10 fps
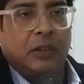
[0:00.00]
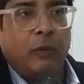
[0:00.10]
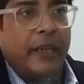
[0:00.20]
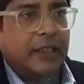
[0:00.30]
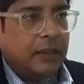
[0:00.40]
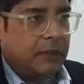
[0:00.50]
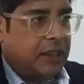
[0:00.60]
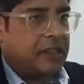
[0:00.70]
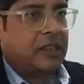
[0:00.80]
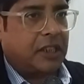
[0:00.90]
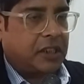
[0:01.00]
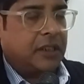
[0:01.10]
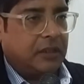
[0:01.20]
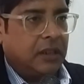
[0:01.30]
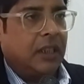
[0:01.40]
welcome a
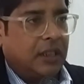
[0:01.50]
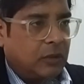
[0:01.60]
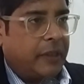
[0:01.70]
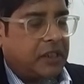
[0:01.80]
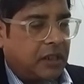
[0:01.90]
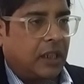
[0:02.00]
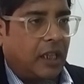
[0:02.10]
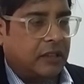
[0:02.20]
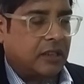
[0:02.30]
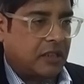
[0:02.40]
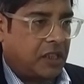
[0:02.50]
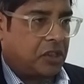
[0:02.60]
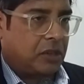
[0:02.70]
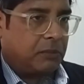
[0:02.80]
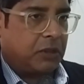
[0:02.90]
discussion, question and answer
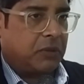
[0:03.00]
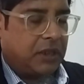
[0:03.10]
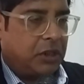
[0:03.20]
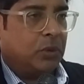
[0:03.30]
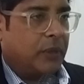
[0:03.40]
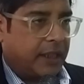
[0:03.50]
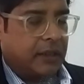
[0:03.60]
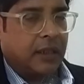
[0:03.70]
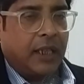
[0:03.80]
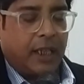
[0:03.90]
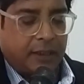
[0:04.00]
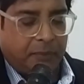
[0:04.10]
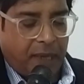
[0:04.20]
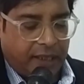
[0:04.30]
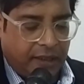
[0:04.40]
session between you and the
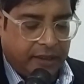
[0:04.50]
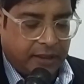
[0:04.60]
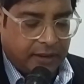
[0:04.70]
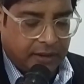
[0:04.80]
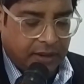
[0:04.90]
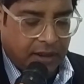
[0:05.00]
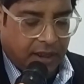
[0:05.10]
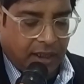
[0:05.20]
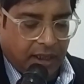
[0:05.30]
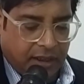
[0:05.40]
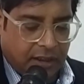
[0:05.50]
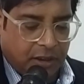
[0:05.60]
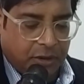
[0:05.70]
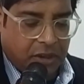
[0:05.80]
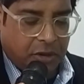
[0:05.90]
panel here,
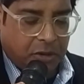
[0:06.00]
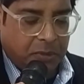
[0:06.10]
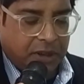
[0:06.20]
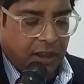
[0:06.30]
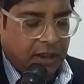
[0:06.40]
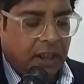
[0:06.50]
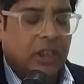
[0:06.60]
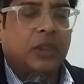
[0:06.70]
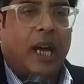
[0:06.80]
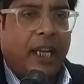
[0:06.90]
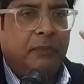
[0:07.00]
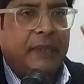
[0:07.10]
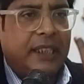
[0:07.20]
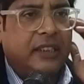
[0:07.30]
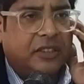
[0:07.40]
including Sushmita. So I'll
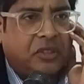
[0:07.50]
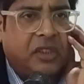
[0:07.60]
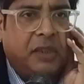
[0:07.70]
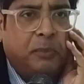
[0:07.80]
make just 3